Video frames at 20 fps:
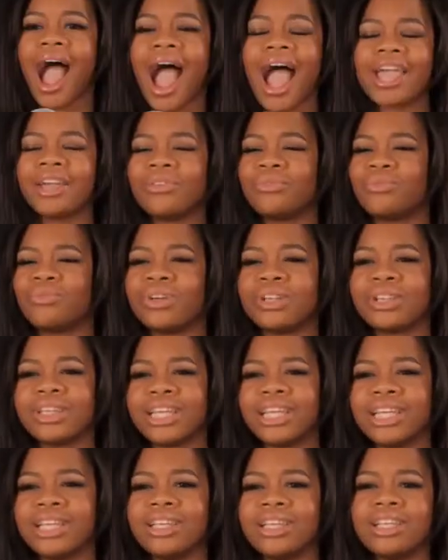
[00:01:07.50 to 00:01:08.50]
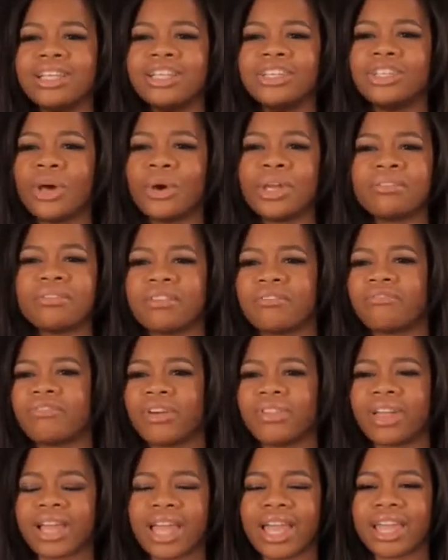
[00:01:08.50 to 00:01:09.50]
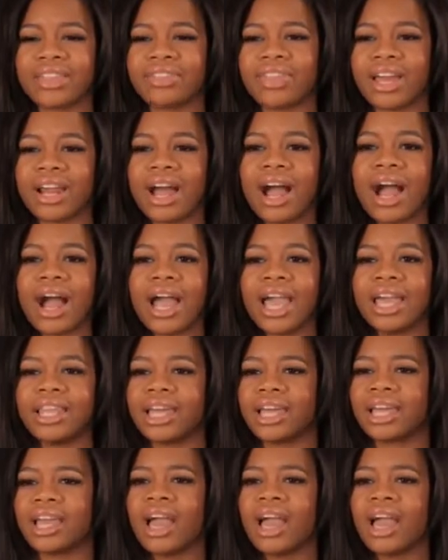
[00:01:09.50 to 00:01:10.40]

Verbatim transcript: I really don't even feel like I get that high.